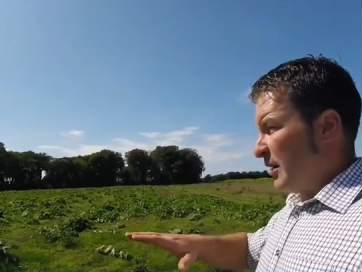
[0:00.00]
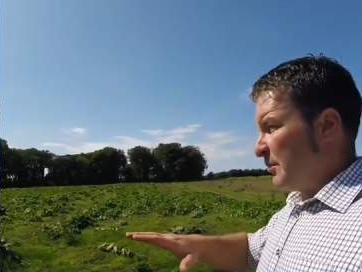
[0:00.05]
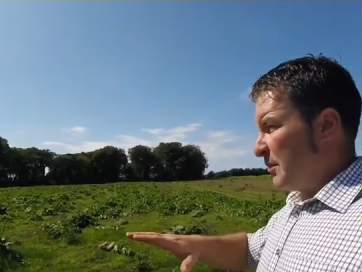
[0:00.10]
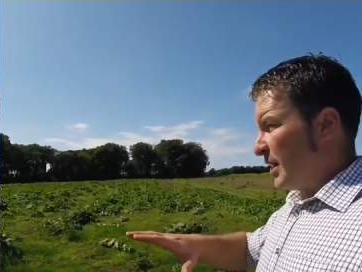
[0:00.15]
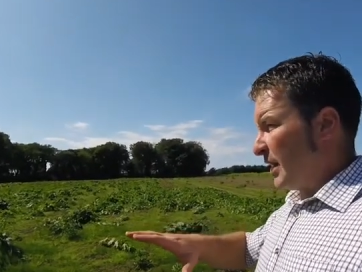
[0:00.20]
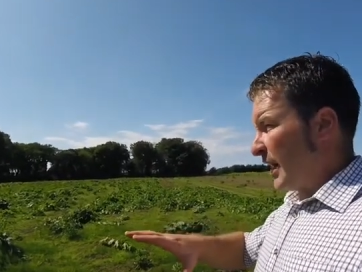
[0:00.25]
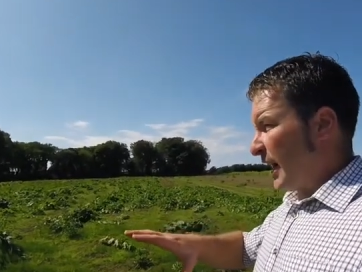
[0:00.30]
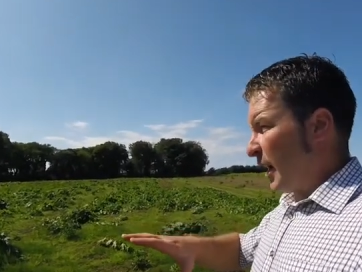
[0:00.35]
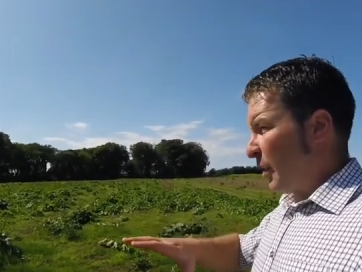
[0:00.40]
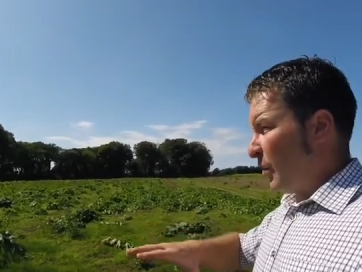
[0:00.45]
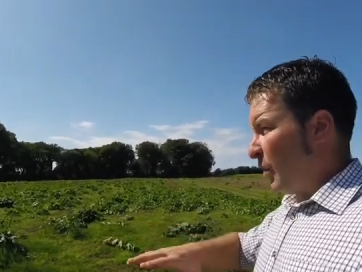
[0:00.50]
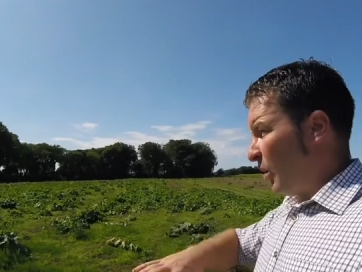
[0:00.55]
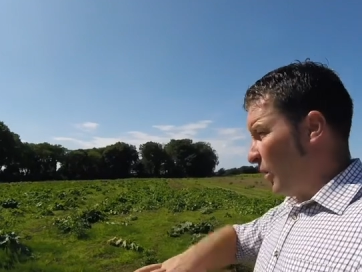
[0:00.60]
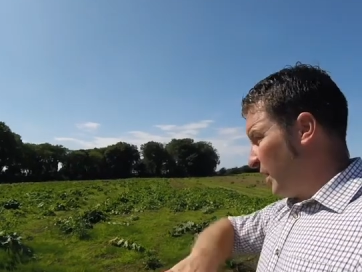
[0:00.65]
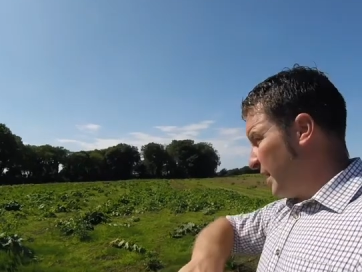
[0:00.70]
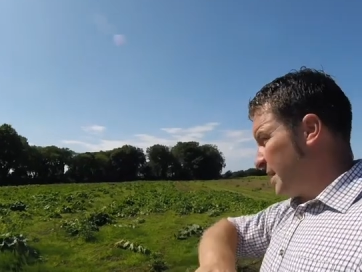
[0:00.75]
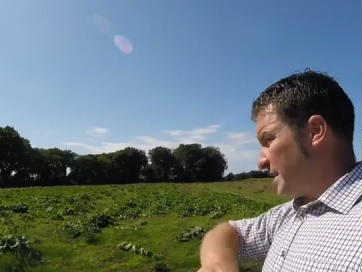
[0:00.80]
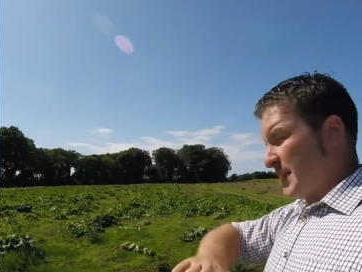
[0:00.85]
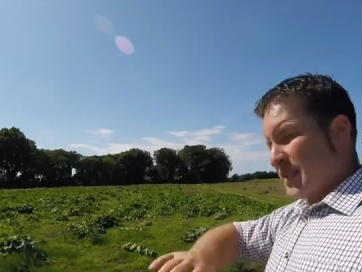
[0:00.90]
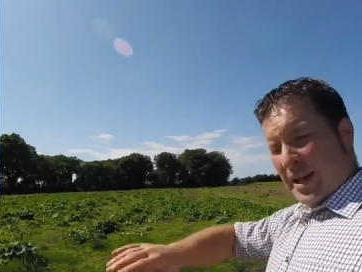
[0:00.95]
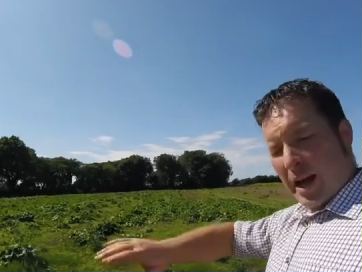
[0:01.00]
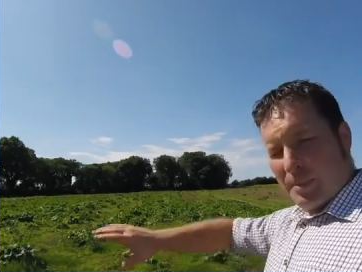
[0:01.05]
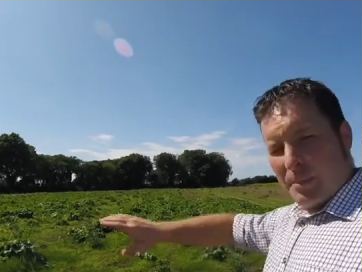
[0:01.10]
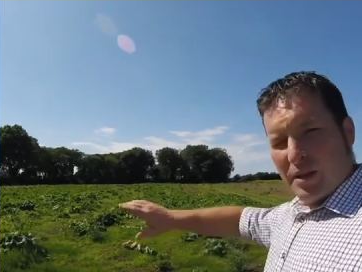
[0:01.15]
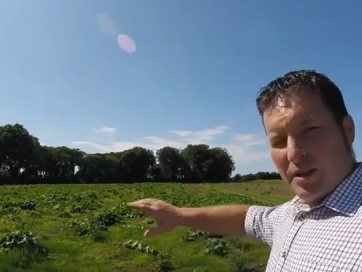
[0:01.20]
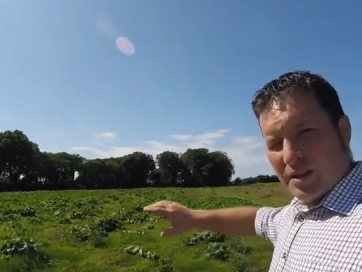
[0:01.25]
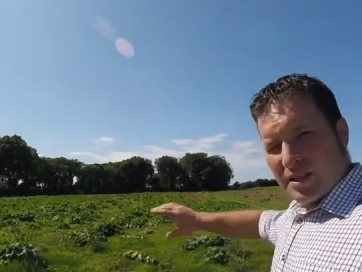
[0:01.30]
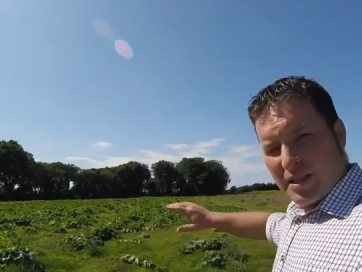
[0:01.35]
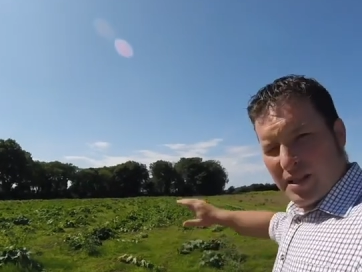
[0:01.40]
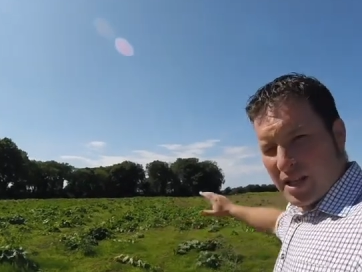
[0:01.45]
Now all this has
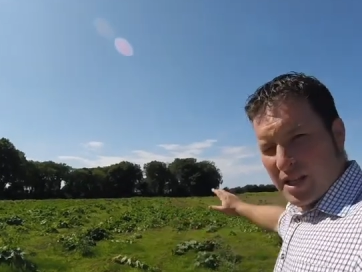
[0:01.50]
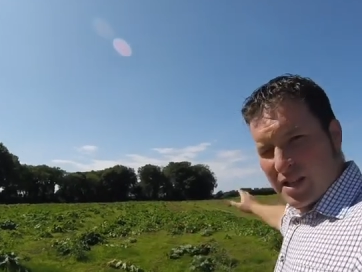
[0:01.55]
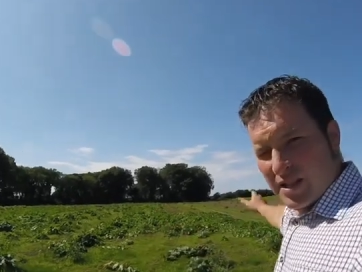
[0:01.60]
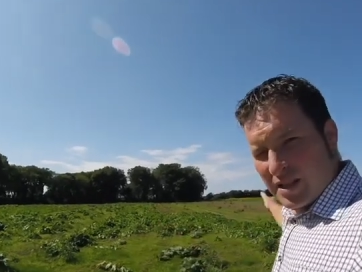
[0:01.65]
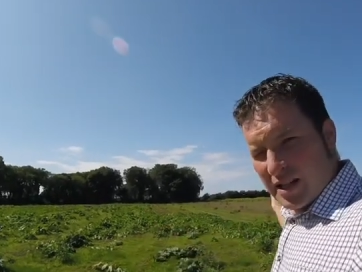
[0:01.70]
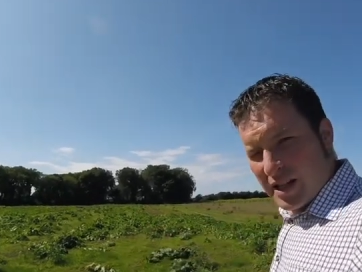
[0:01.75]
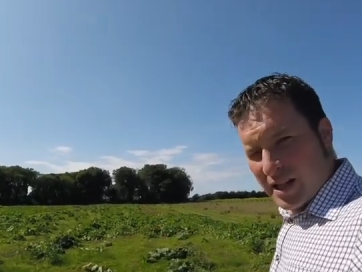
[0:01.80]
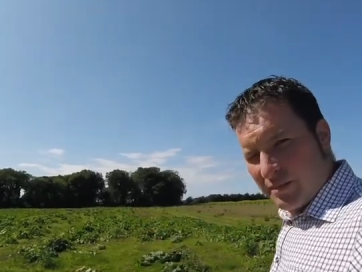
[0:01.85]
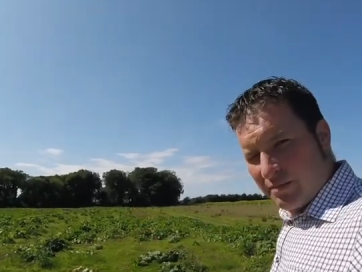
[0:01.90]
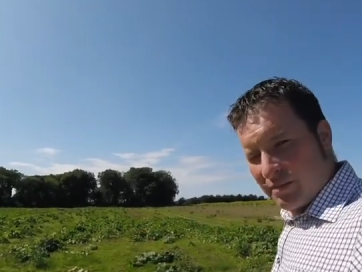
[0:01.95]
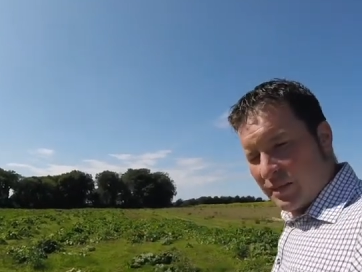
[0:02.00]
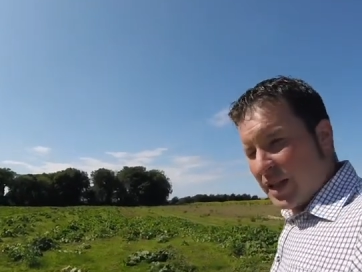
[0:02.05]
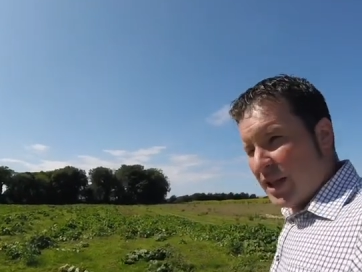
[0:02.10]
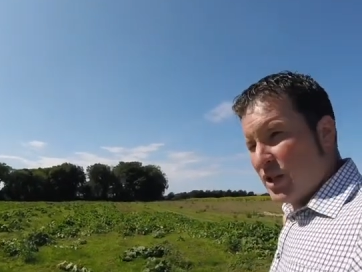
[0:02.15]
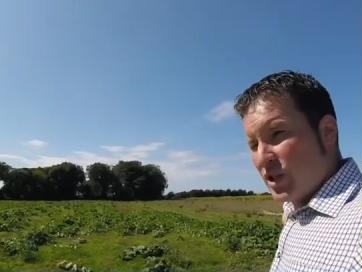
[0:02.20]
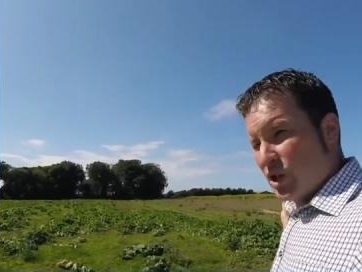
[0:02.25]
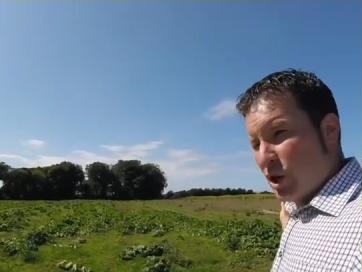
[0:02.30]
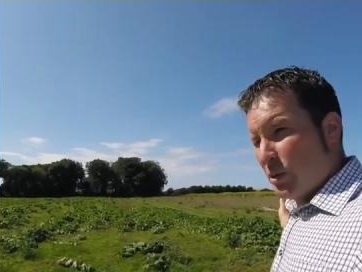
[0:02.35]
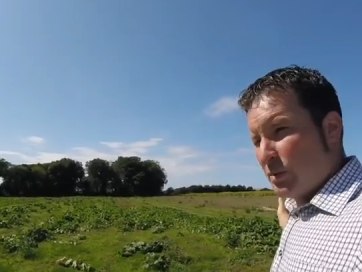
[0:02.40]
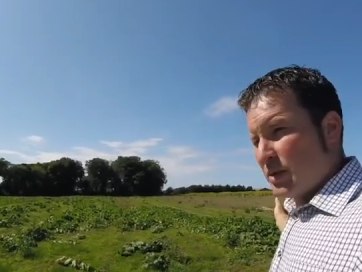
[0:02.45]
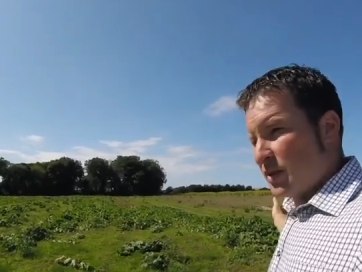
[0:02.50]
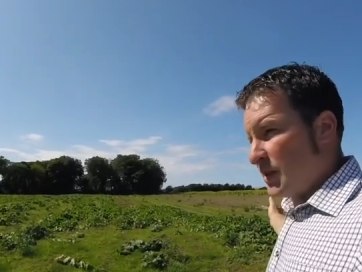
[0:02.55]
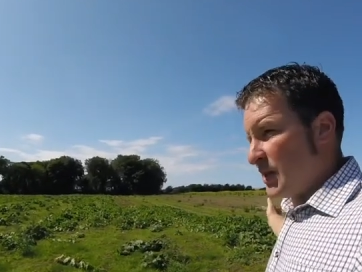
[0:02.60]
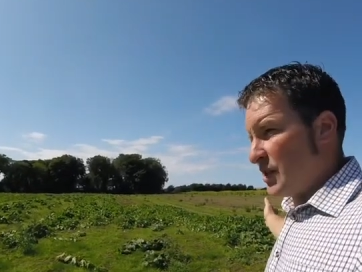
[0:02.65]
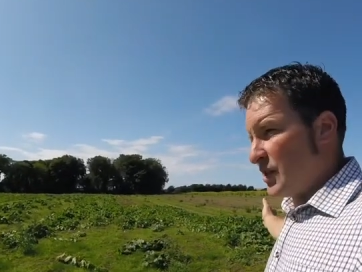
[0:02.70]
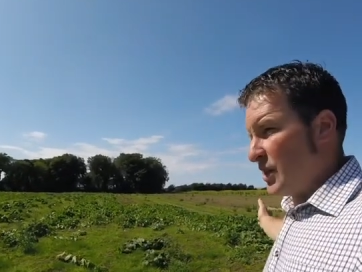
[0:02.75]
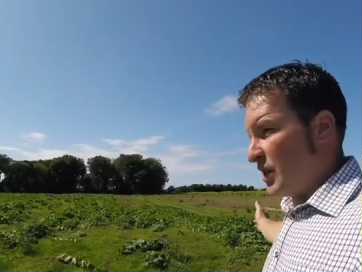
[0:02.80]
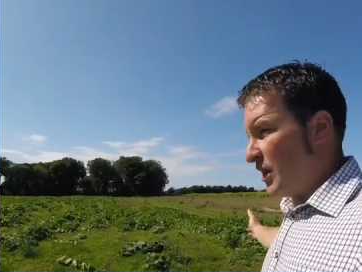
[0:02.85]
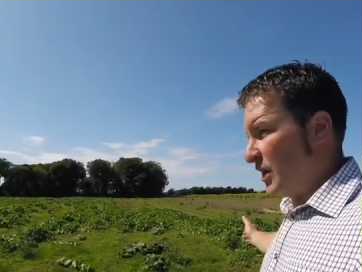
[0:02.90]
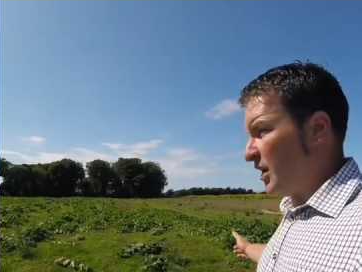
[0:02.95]
happened since he stopped
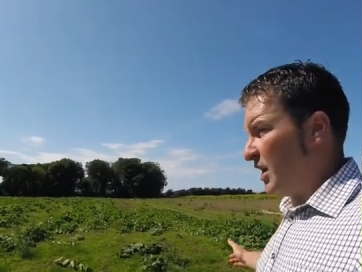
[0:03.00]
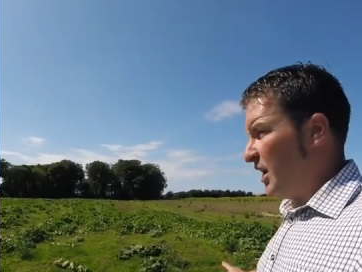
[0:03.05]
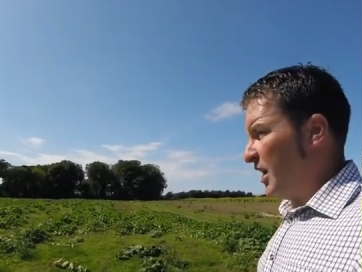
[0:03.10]
this year.